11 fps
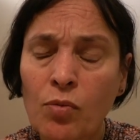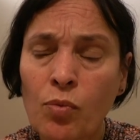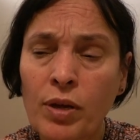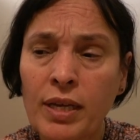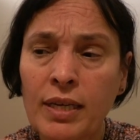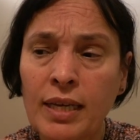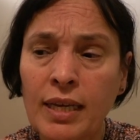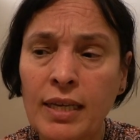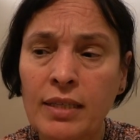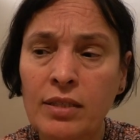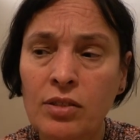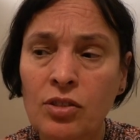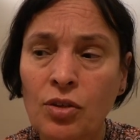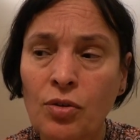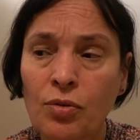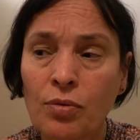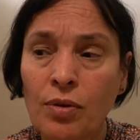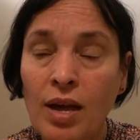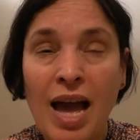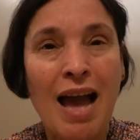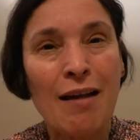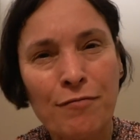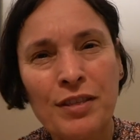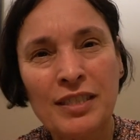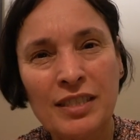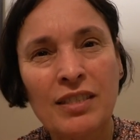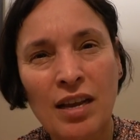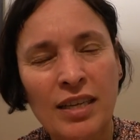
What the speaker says: we need to have this.